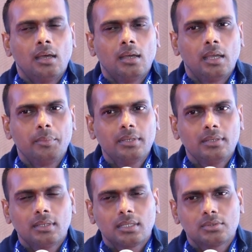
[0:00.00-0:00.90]

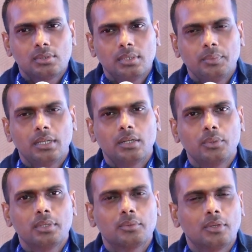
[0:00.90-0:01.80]
Actually, we are
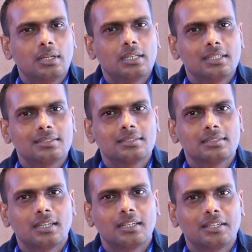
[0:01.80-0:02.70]
doing quality
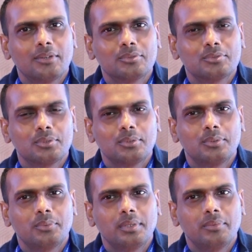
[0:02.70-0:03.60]
analysis right now,
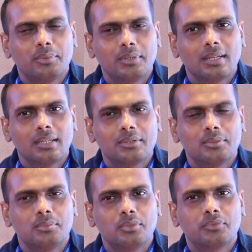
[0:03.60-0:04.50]
so we would like
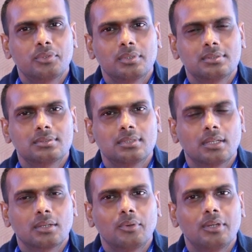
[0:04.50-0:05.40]
to move towards
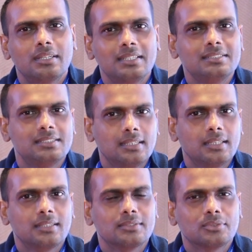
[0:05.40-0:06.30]
quality
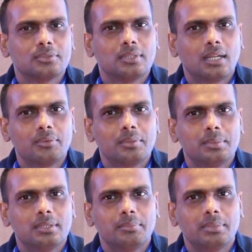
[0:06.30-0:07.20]
engineering. So that would
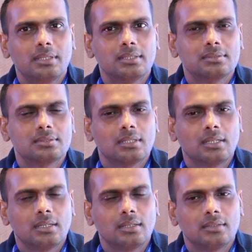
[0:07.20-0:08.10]
be the biggest
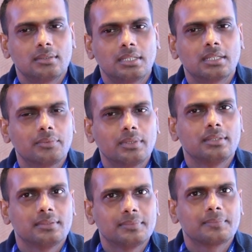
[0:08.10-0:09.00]
takeaway.
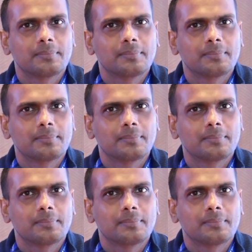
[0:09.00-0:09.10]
